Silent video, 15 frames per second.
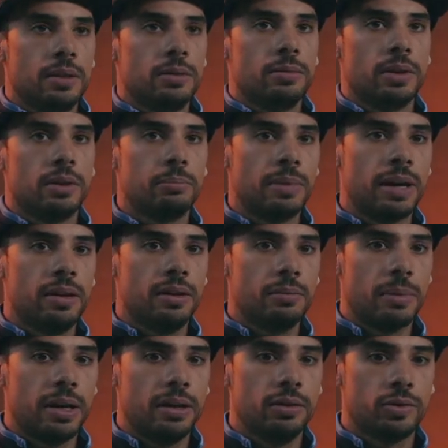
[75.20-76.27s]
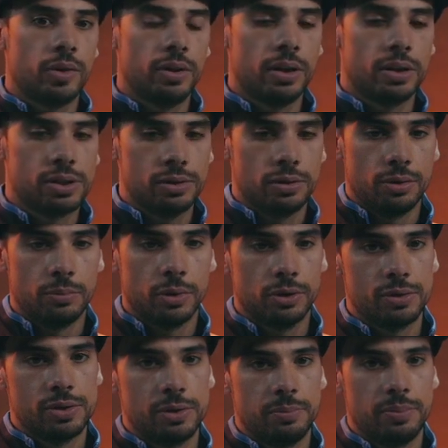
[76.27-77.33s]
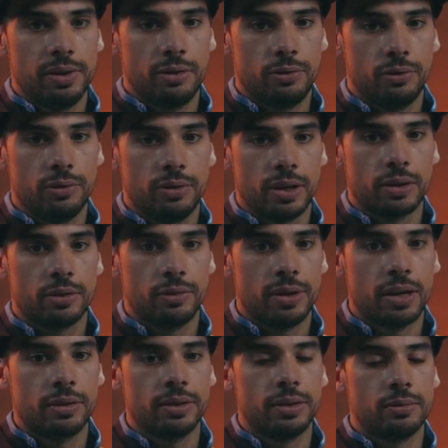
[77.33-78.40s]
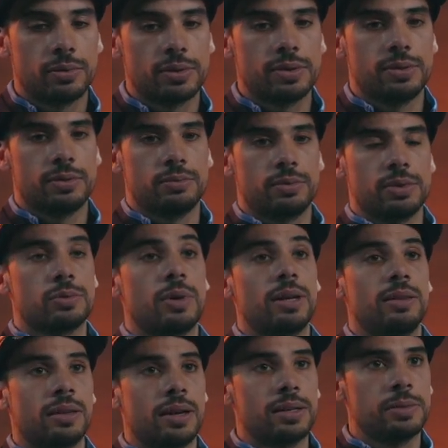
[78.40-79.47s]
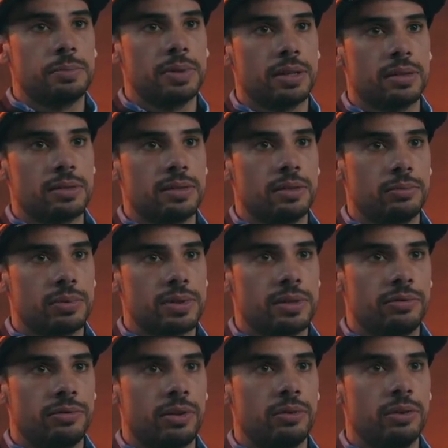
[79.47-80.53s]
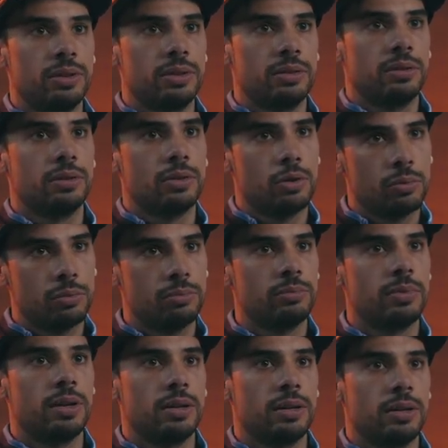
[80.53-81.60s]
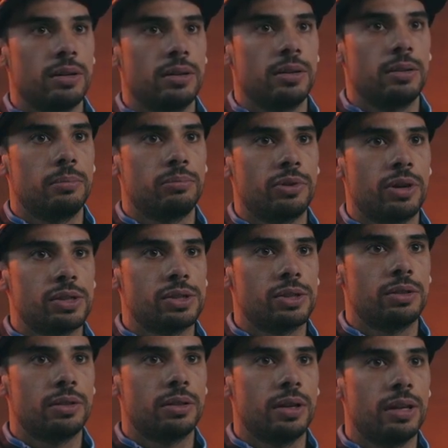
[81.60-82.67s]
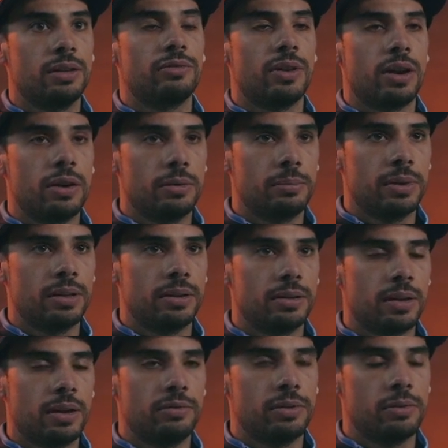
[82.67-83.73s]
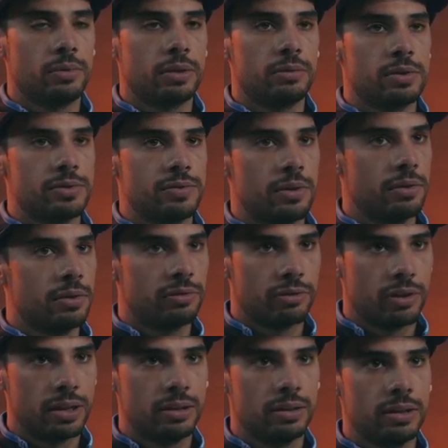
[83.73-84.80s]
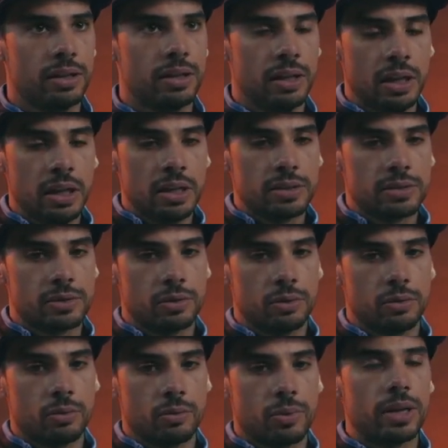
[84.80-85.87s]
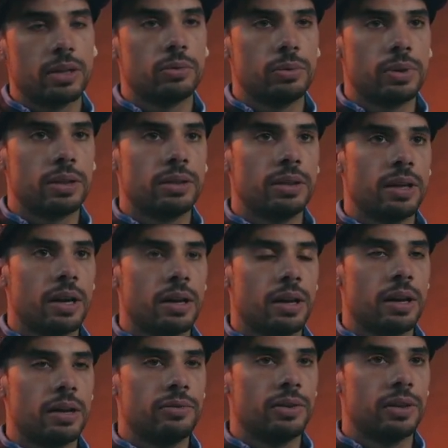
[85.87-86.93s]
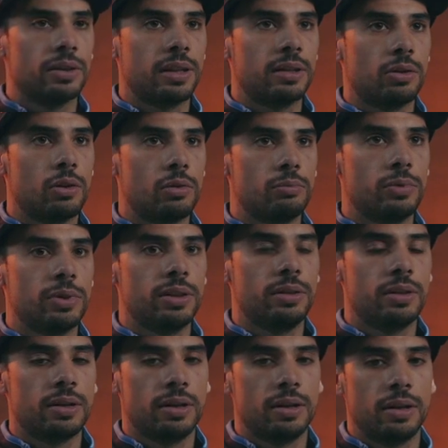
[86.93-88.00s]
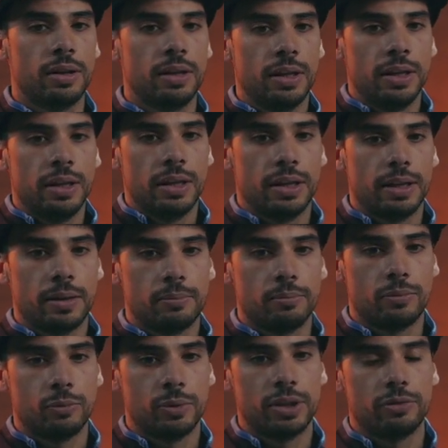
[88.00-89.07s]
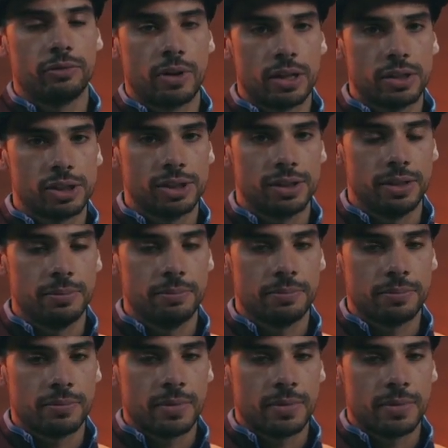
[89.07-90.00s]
Well, my introduction to MotoGP through Tech3, I think, was quite nice, because it was a very low pressure environment. Everyone was very friendly, so quite quickly I felt at home with the French team.